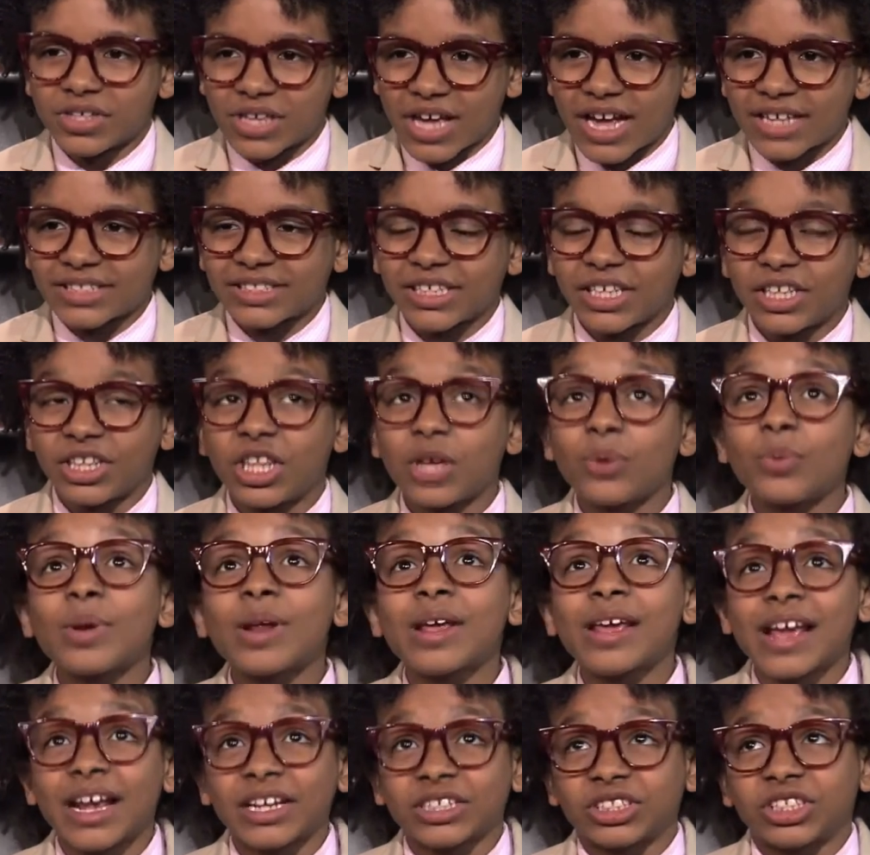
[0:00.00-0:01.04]
Yes, and then
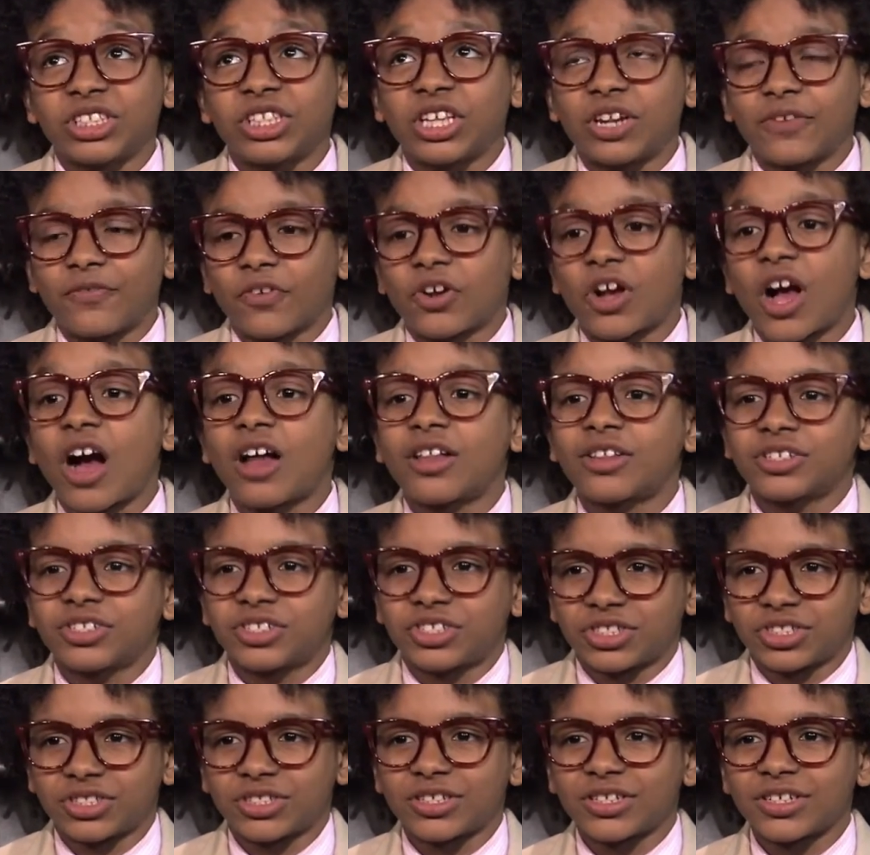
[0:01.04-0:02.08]
they actually did it for
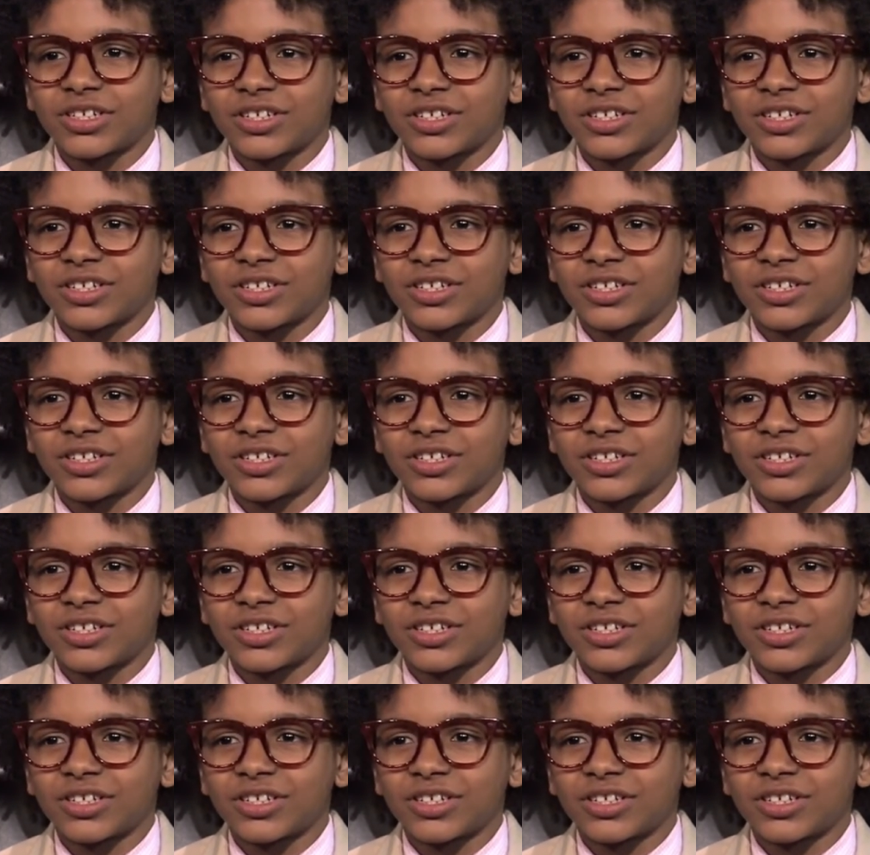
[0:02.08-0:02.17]
college.